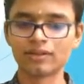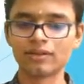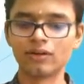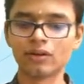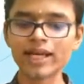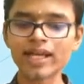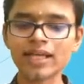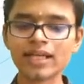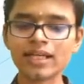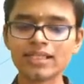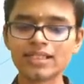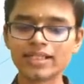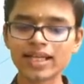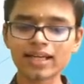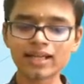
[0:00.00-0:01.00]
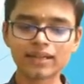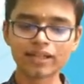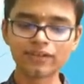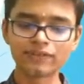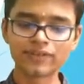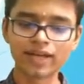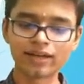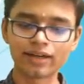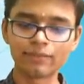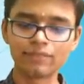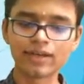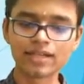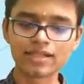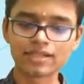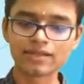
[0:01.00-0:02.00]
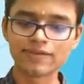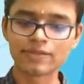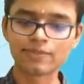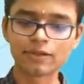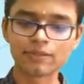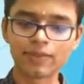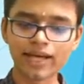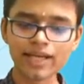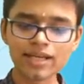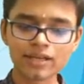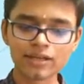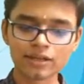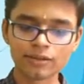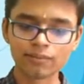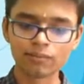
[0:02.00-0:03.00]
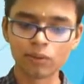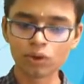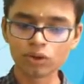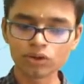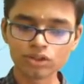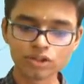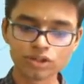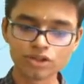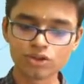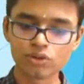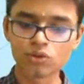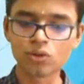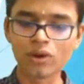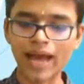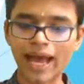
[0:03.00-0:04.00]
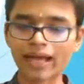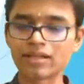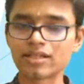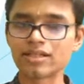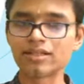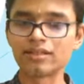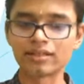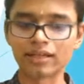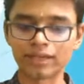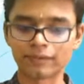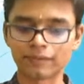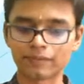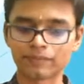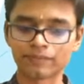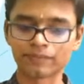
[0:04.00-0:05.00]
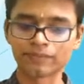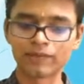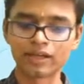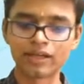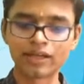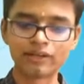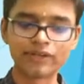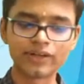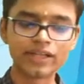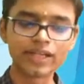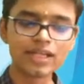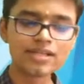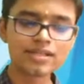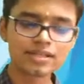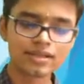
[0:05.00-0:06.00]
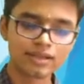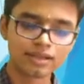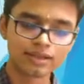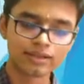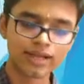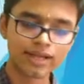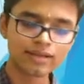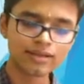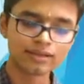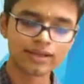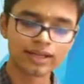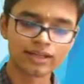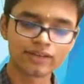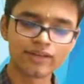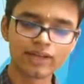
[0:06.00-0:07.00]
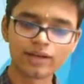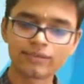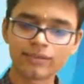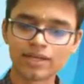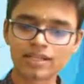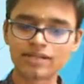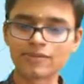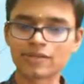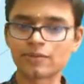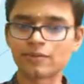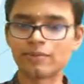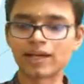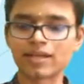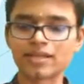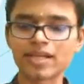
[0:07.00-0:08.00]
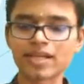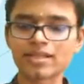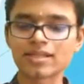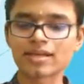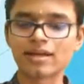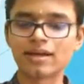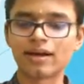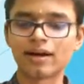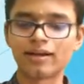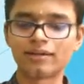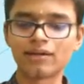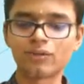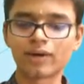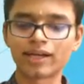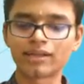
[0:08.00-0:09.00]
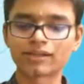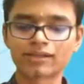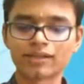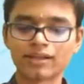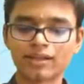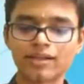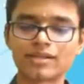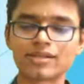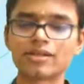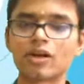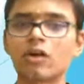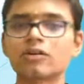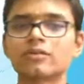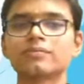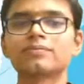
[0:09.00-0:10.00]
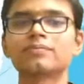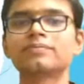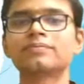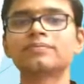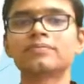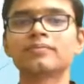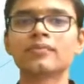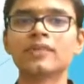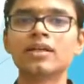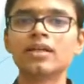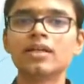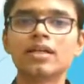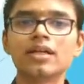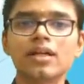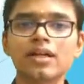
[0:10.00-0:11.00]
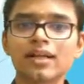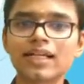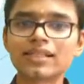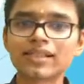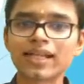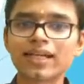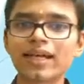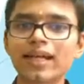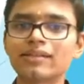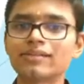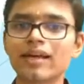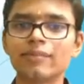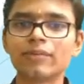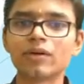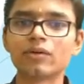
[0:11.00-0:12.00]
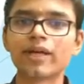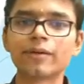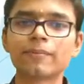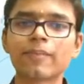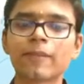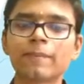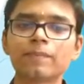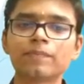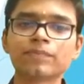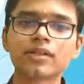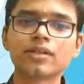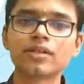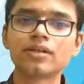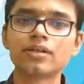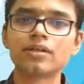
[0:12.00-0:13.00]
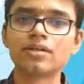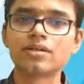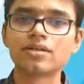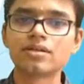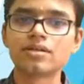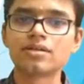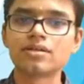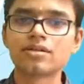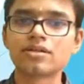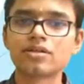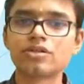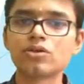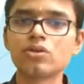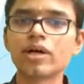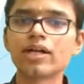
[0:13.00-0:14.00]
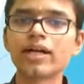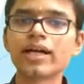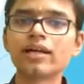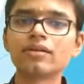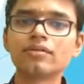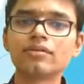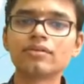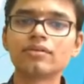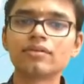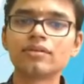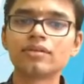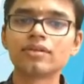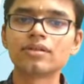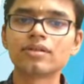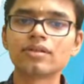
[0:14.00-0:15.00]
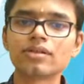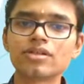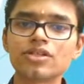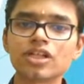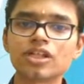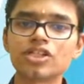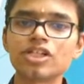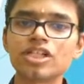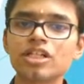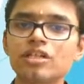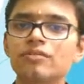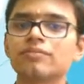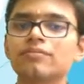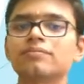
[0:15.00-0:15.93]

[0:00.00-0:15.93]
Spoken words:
Okay, check if that number is divisible by both 2 and 3. If it is, then the given number is divisible by 6. Otherwise, it's not. Let's take an example. Okay, 216.